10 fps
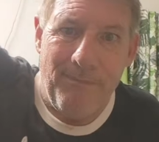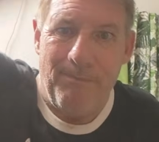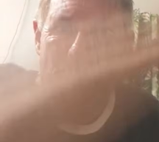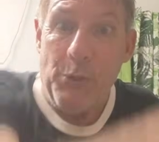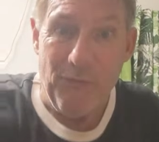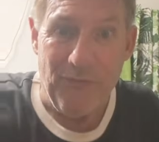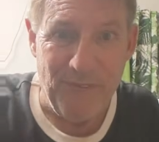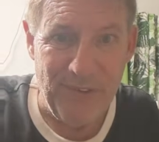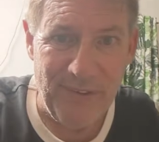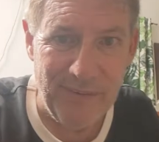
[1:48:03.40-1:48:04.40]
proof.
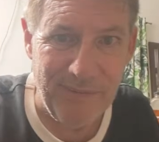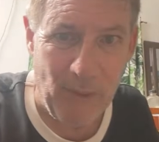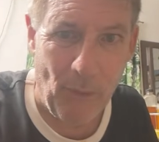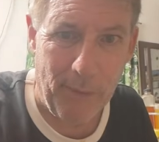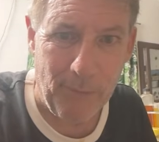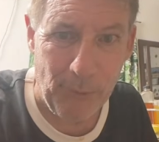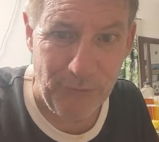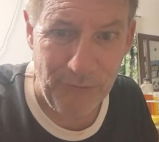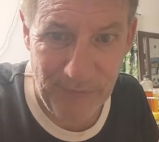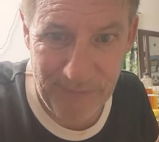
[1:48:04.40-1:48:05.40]
They want
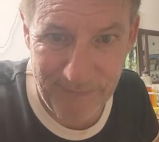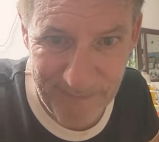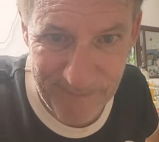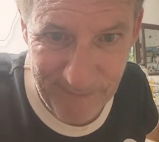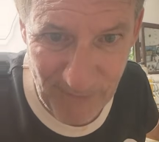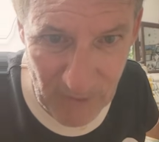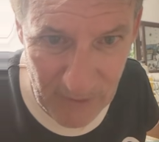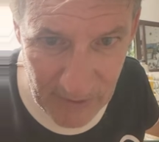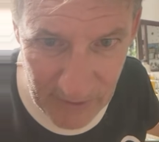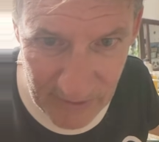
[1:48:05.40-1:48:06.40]
proof.
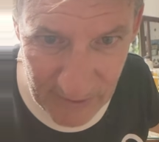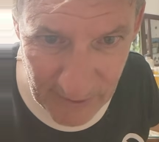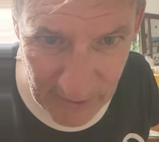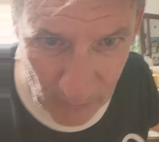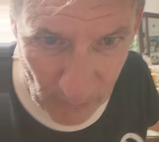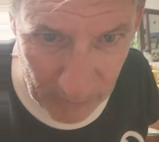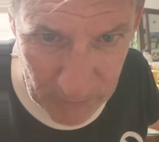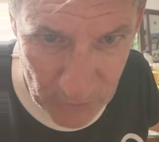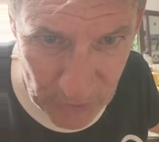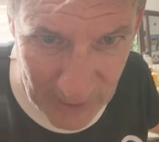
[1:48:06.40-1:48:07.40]
Anyway,
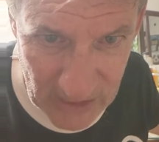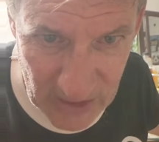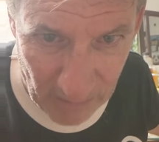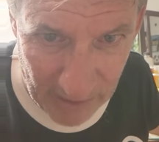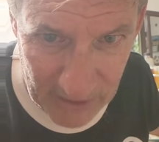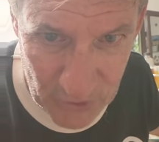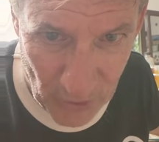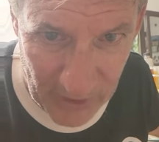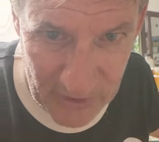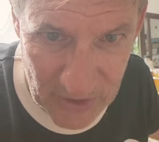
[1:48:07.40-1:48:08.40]
Mr. Jackson, Mike is
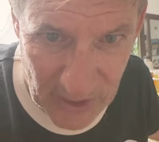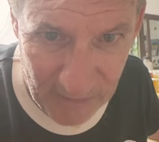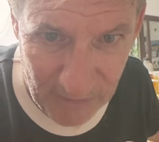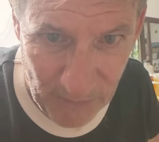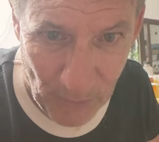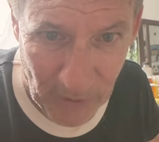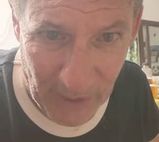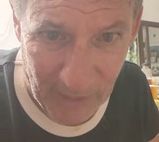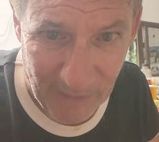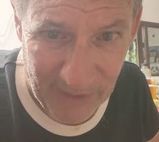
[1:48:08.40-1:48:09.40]
trying to save you a
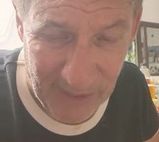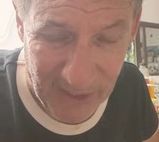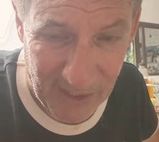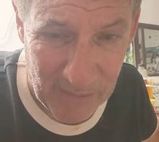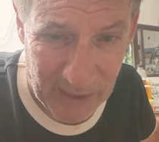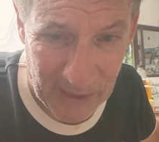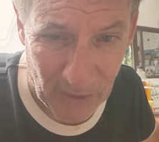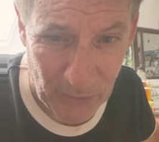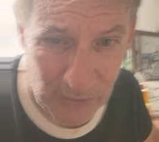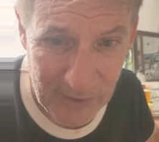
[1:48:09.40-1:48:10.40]
lot of headache and money,
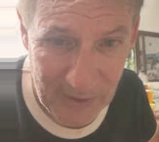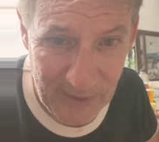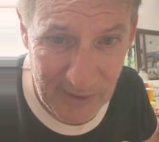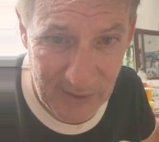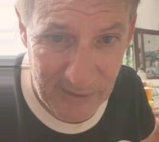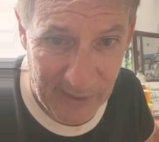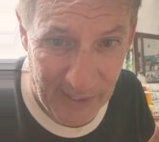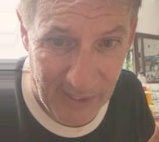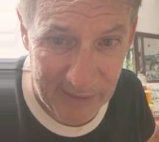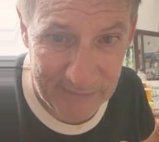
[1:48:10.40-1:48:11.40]
Luke.
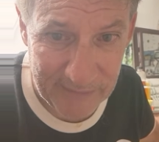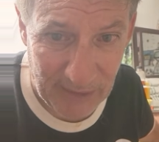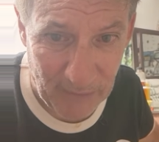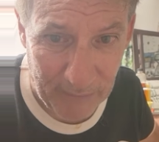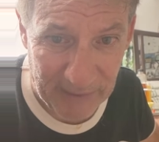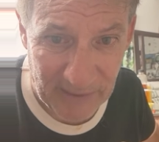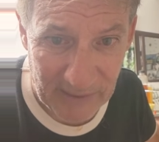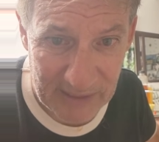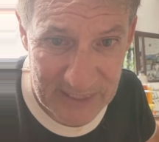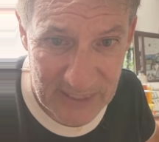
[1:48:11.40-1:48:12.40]
Yeah, everybody that
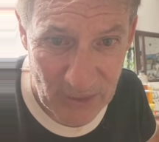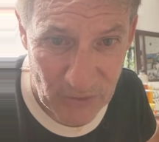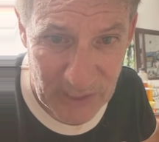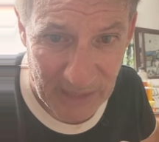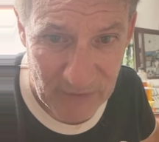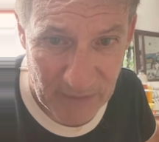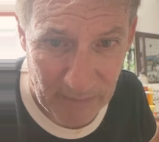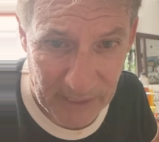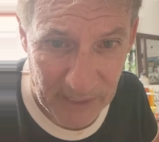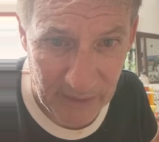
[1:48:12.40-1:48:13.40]
listens will save some
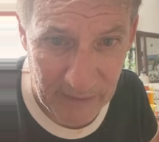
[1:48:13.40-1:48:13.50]
money.